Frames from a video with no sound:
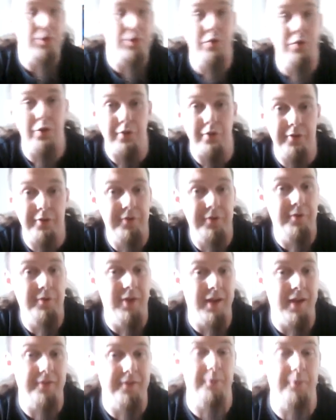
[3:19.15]
cutting through
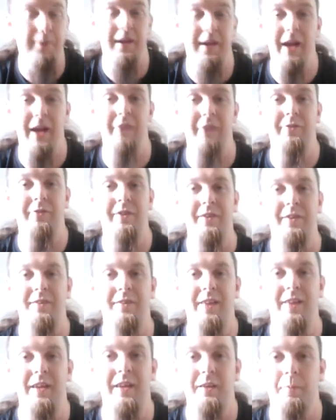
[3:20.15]
that, so I can't really
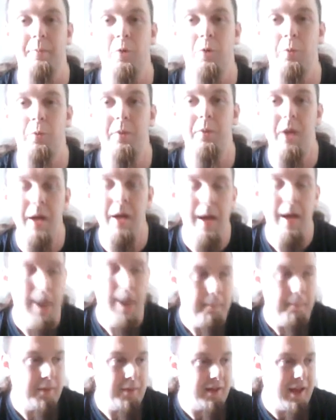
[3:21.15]
say at the moment.
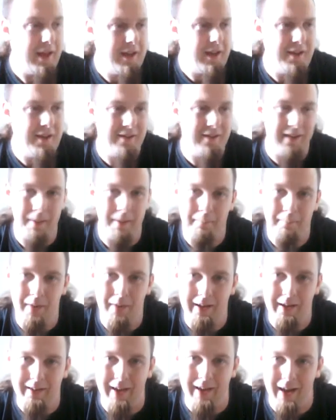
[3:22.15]
But taking a step
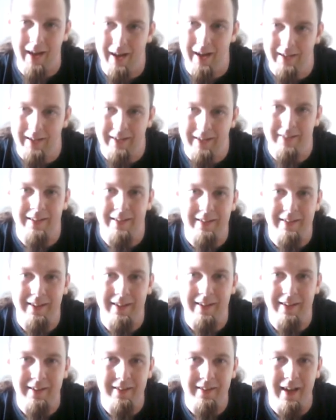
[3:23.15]
back and getting into
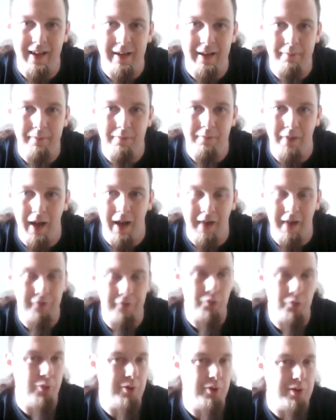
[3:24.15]
these games
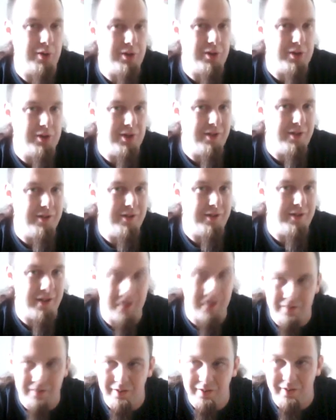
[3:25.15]
after all these years,
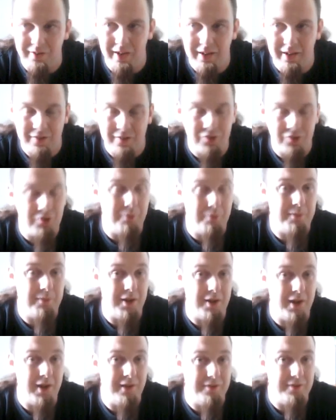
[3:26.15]
it's
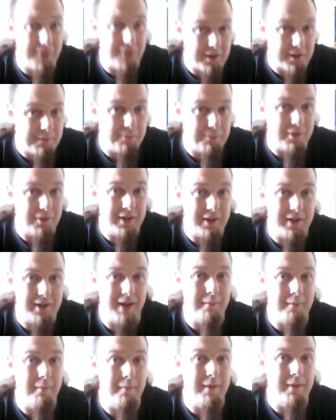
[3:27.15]
something else. It's pretty
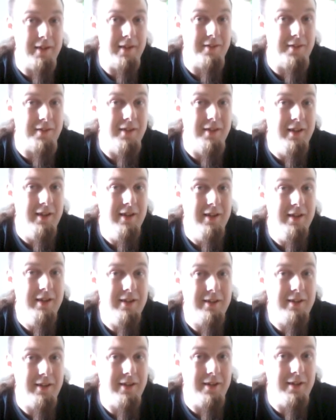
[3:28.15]
damn amazing,
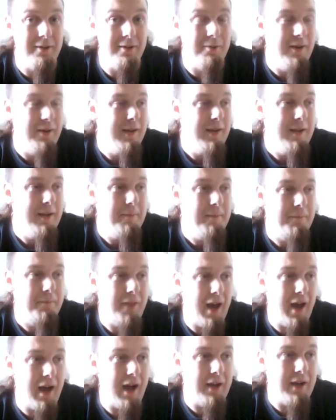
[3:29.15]
you know.
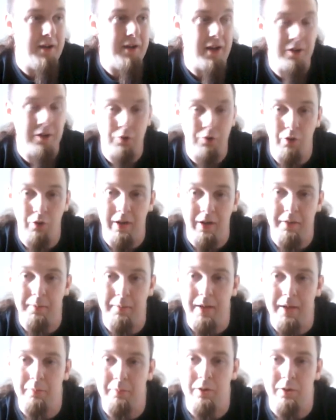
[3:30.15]
And it's great to
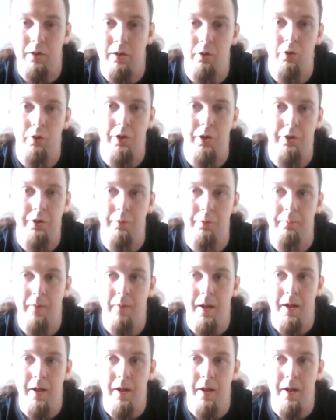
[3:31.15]
be able to look at them